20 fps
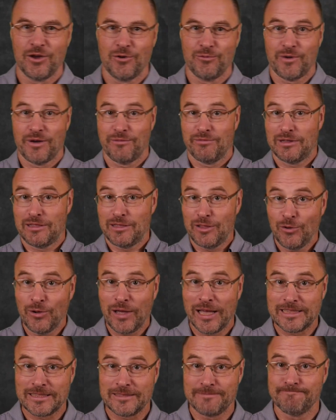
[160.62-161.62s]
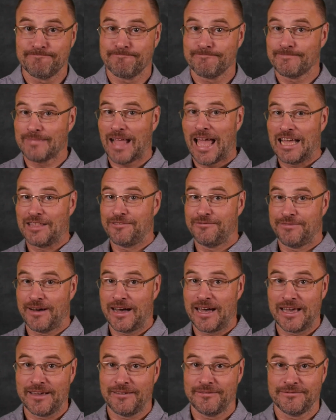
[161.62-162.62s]
We will look at
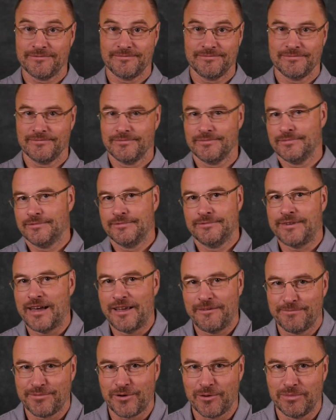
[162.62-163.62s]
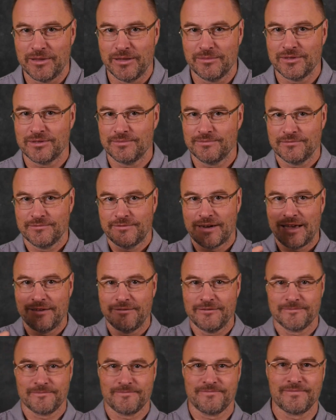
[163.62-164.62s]
five problems.
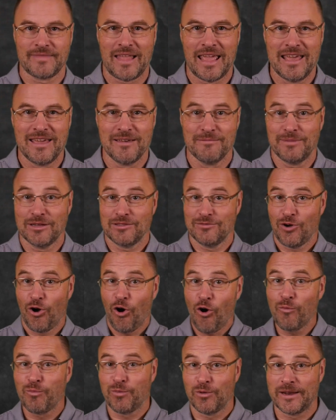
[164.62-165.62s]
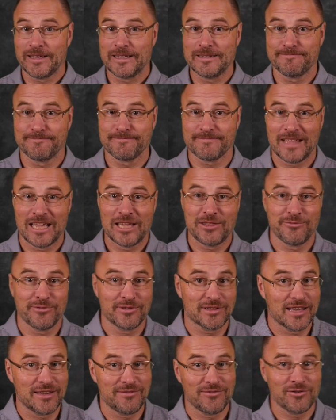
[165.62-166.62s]
But hopefully it
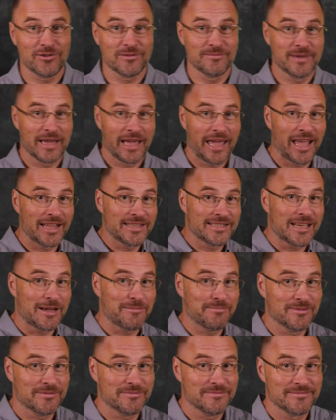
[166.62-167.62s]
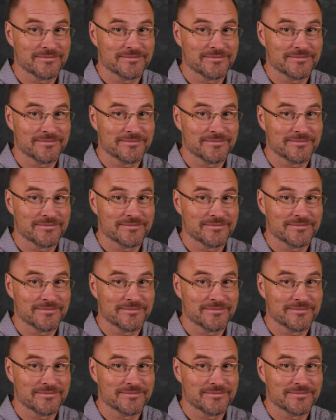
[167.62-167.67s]
will give you a heads up.